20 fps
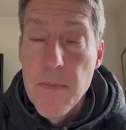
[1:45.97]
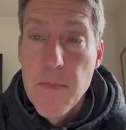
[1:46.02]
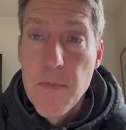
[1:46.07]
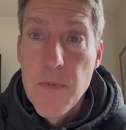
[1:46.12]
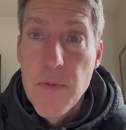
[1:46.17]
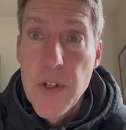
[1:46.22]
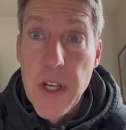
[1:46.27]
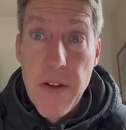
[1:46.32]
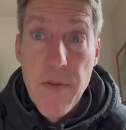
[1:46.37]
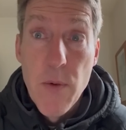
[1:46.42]

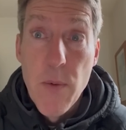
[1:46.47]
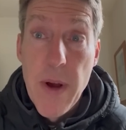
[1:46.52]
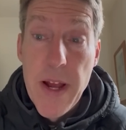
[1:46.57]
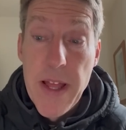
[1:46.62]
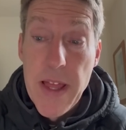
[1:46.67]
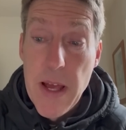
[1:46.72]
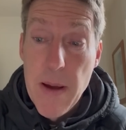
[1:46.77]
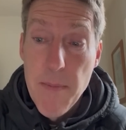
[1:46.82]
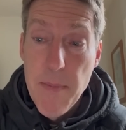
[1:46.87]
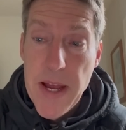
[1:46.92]
to give away
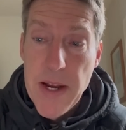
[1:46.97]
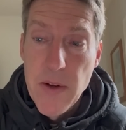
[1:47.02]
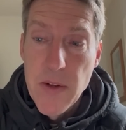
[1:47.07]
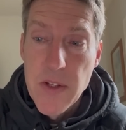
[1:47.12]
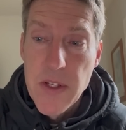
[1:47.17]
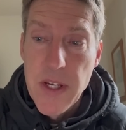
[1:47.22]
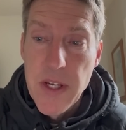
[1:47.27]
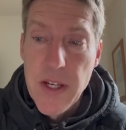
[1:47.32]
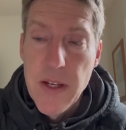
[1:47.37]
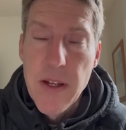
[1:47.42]
that
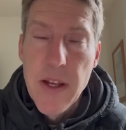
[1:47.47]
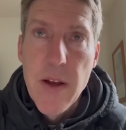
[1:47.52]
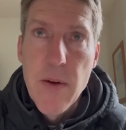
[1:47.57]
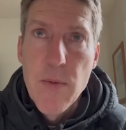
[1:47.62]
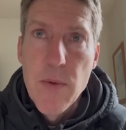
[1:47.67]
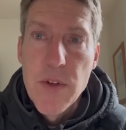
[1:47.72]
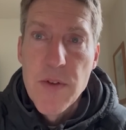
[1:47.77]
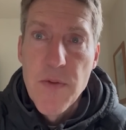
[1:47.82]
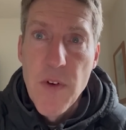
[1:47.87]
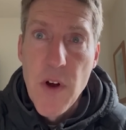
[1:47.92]
penalty. It
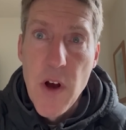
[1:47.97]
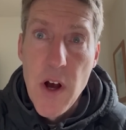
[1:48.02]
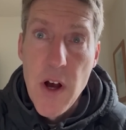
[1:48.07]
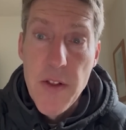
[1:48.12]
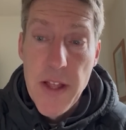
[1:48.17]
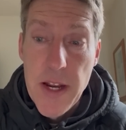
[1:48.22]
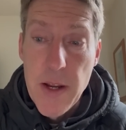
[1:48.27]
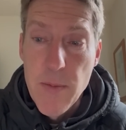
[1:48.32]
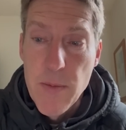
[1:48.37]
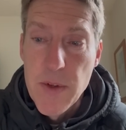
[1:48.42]
was VAR,
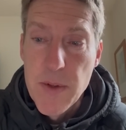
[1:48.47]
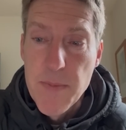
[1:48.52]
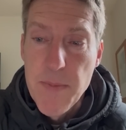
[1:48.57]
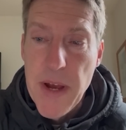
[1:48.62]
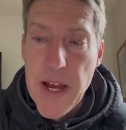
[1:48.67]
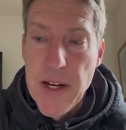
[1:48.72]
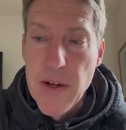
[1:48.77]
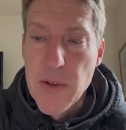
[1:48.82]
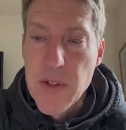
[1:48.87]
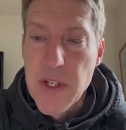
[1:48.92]
then it was
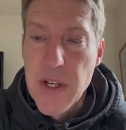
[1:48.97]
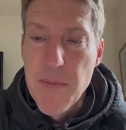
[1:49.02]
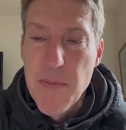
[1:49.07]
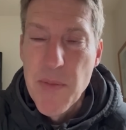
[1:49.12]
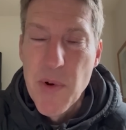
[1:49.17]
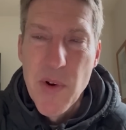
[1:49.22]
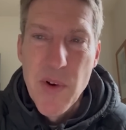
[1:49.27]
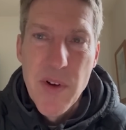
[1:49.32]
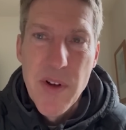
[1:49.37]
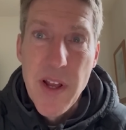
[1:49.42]
penalty,
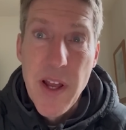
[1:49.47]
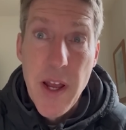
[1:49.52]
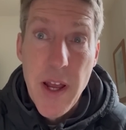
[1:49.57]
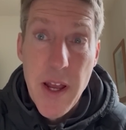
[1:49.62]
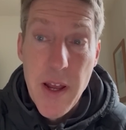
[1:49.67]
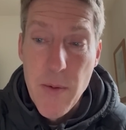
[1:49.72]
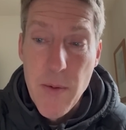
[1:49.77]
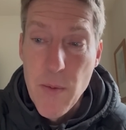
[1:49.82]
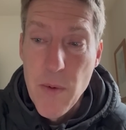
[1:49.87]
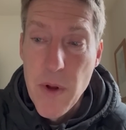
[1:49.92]
but
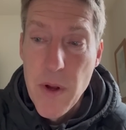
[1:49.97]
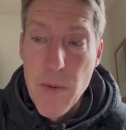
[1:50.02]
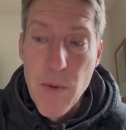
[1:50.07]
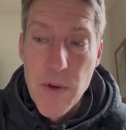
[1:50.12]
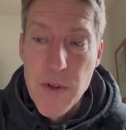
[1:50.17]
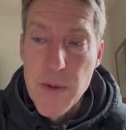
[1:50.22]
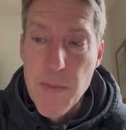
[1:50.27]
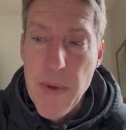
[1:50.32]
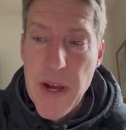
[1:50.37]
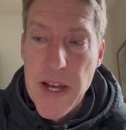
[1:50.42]
it
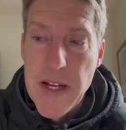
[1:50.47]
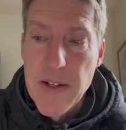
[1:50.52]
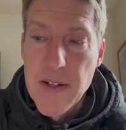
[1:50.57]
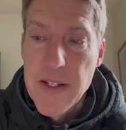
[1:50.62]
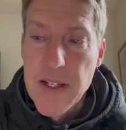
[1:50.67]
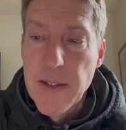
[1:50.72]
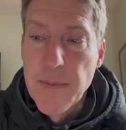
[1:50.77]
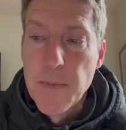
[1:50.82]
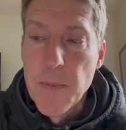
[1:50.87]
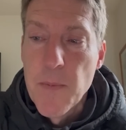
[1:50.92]
was a penalty.
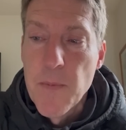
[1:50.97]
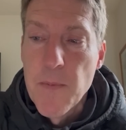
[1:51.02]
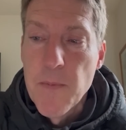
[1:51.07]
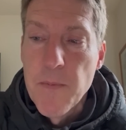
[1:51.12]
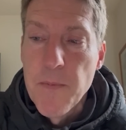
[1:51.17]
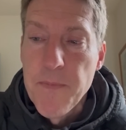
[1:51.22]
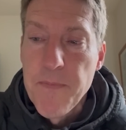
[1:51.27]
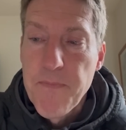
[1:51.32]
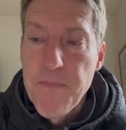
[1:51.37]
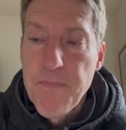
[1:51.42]

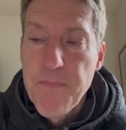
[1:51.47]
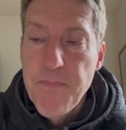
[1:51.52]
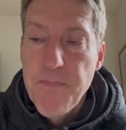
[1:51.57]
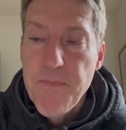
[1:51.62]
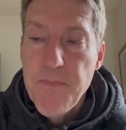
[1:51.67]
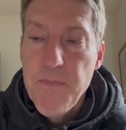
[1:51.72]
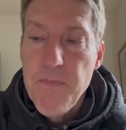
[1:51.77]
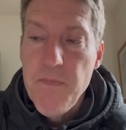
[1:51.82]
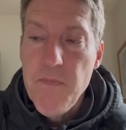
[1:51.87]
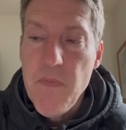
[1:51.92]

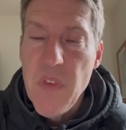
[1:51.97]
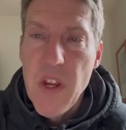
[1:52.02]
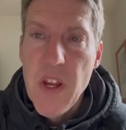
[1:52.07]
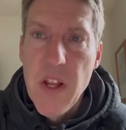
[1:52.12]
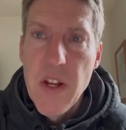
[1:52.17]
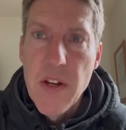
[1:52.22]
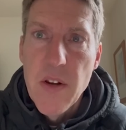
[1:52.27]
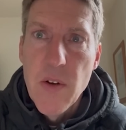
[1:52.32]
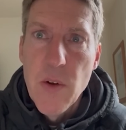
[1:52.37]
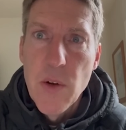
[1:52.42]

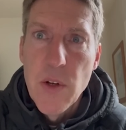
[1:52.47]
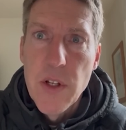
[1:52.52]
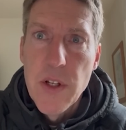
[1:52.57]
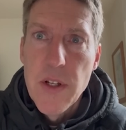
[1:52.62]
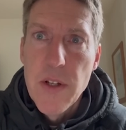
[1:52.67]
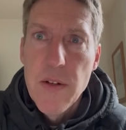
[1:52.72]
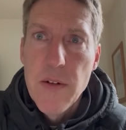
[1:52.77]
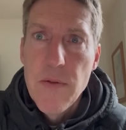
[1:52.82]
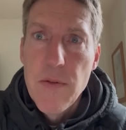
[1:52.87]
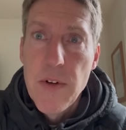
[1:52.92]
And all
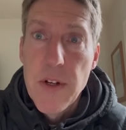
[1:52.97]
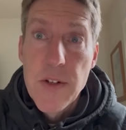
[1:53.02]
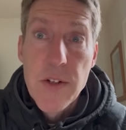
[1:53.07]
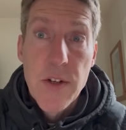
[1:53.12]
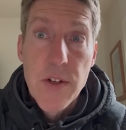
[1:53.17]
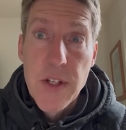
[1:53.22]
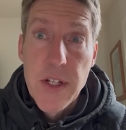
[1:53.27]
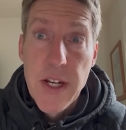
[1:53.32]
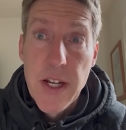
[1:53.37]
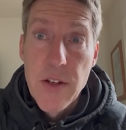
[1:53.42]
the Real
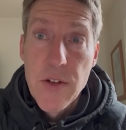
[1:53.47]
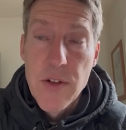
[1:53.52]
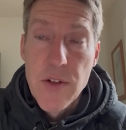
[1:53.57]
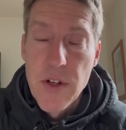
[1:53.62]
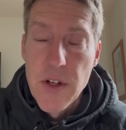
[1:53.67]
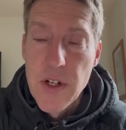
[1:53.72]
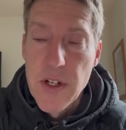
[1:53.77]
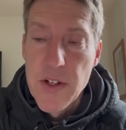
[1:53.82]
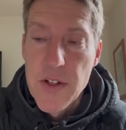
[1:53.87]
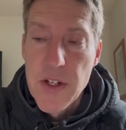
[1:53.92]
Sociedad
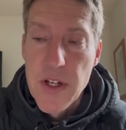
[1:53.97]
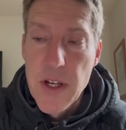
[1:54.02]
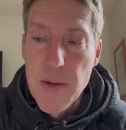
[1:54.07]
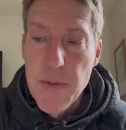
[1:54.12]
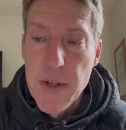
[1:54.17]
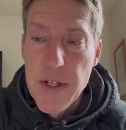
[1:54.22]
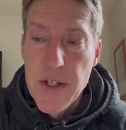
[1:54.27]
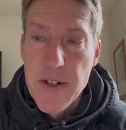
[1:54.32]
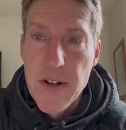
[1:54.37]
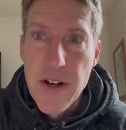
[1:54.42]
journalists knew me,
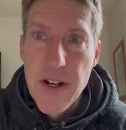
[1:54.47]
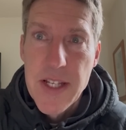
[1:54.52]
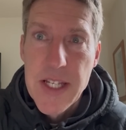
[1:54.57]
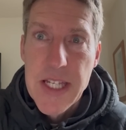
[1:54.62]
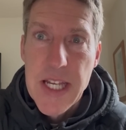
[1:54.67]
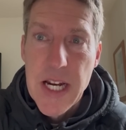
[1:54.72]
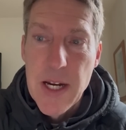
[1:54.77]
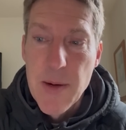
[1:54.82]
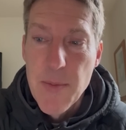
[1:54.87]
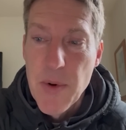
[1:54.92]
started
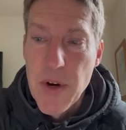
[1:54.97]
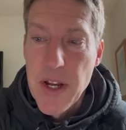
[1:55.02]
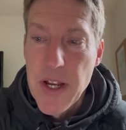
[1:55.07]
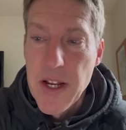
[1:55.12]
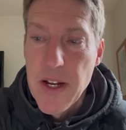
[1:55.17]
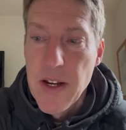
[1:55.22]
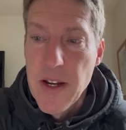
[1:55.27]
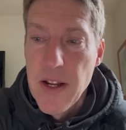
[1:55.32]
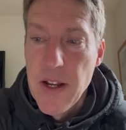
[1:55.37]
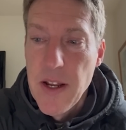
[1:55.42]

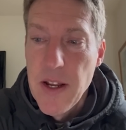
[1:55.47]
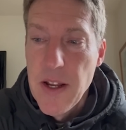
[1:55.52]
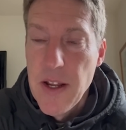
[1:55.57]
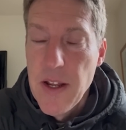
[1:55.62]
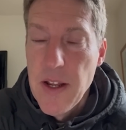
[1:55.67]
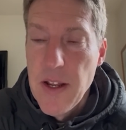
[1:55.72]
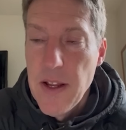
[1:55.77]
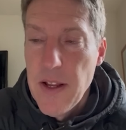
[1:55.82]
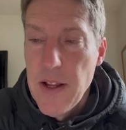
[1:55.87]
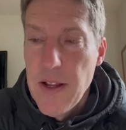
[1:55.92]
celebrating.
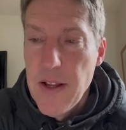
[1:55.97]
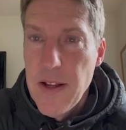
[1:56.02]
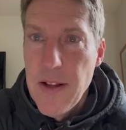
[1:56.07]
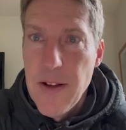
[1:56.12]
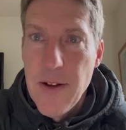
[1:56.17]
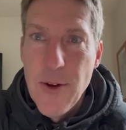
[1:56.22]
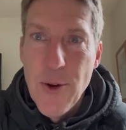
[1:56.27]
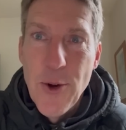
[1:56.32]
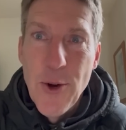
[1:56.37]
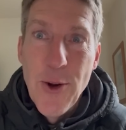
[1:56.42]

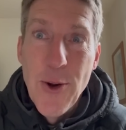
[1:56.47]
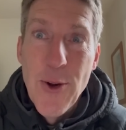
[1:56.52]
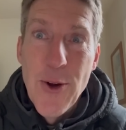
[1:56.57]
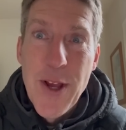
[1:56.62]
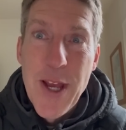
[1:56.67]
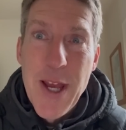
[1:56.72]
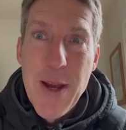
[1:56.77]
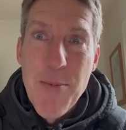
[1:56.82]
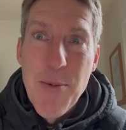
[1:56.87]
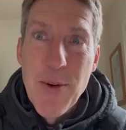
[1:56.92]

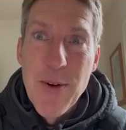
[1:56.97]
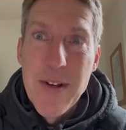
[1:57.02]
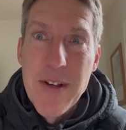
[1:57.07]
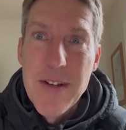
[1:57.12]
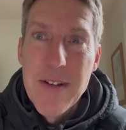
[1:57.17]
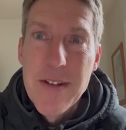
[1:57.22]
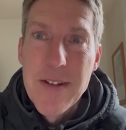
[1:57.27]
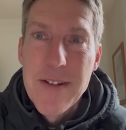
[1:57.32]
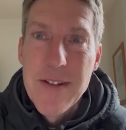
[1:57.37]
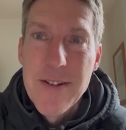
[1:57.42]
Unlucky,
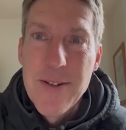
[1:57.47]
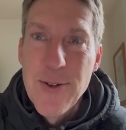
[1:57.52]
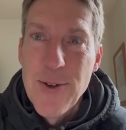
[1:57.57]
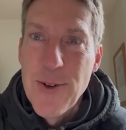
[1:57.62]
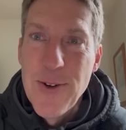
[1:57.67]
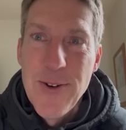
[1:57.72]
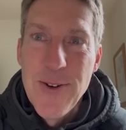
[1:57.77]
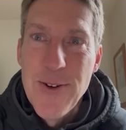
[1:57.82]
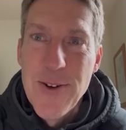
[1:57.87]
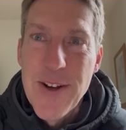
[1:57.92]
boys,
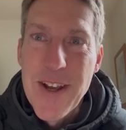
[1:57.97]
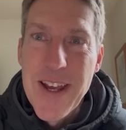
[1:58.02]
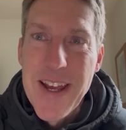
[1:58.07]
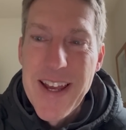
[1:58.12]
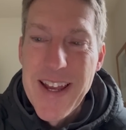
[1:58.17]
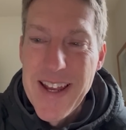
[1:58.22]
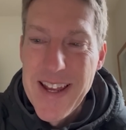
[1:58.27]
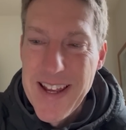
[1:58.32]
unlucky.